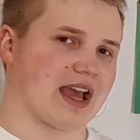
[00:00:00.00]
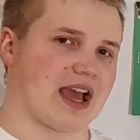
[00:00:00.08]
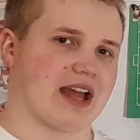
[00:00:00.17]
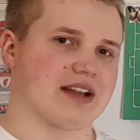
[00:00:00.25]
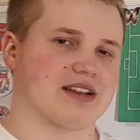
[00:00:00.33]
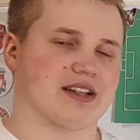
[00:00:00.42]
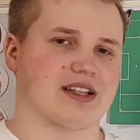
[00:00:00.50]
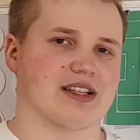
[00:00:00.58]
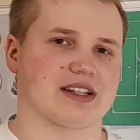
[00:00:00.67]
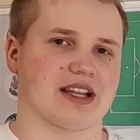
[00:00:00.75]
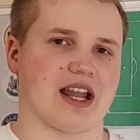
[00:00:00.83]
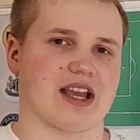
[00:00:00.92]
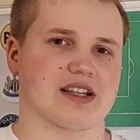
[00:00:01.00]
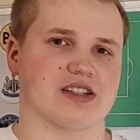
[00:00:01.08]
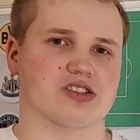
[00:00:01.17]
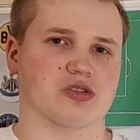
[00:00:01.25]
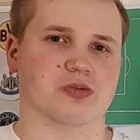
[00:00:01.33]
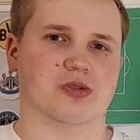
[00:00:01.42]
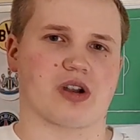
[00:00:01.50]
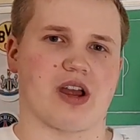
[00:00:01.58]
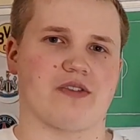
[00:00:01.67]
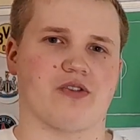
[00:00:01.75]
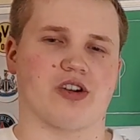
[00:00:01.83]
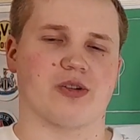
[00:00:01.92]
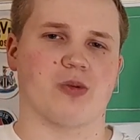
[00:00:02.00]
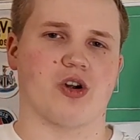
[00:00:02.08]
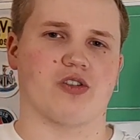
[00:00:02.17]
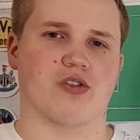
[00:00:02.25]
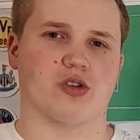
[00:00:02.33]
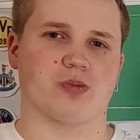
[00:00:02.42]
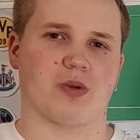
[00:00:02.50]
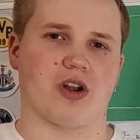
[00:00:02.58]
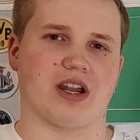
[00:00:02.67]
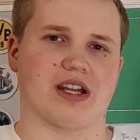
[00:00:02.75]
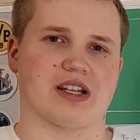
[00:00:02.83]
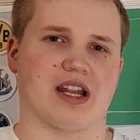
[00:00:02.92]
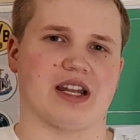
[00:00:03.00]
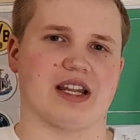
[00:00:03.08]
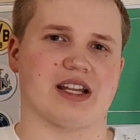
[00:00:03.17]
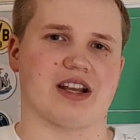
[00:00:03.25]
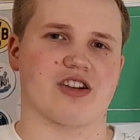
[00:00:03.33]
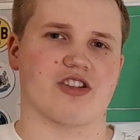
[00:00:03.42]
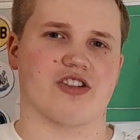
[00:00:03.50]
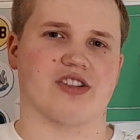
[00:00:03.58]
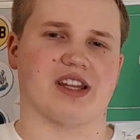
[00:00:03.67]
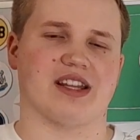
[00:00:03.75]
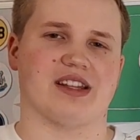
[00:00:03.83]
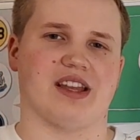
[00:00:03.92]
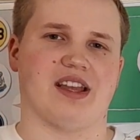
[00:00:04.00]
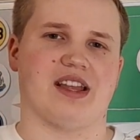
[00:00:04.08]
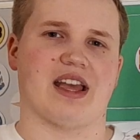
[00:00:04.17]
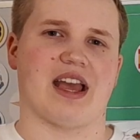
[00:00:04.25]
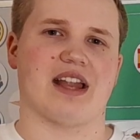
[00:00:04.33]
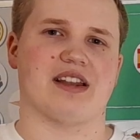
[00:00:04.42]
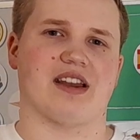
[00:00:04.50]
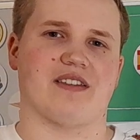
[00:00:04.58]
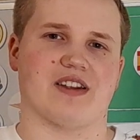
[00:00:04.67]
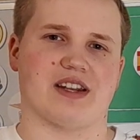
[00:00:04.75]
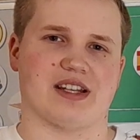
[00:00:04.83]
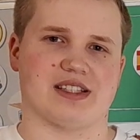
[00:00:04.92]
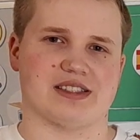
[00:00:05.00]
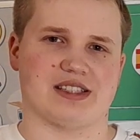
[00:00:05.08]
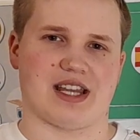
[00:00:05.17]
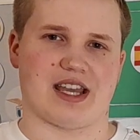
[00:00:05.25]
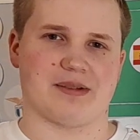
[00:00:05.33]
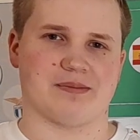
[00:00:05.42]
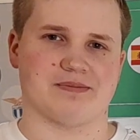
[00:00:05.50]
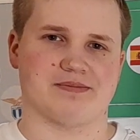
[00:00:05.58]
And hit the like and subscribe for more football and La Liga content. And have a nice day.